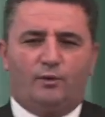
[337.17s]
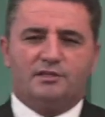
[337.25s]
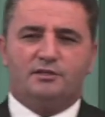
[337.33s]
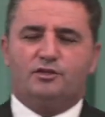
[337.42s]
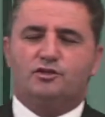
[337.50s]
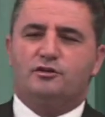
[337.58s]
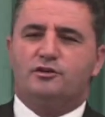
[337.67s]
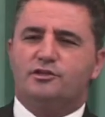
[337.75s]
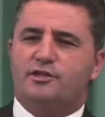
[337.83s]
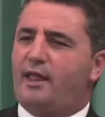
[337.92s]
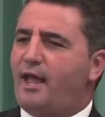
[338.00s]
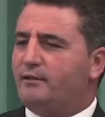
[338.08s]
a church
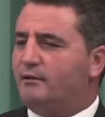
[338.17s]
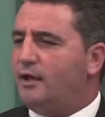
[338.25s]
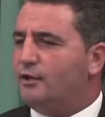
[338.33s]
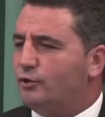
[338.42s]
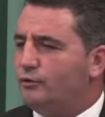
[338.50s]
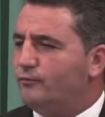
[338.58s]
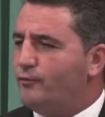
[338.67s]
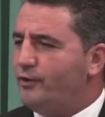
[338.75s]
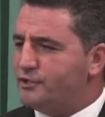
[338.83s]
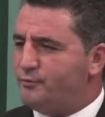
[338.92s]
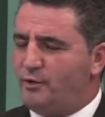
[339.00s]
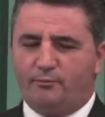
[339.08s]
that had a lot of
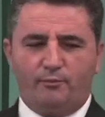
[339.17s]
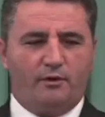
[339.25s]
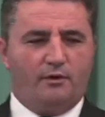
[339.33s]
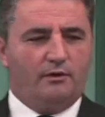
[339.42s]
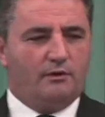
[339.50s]
rich people,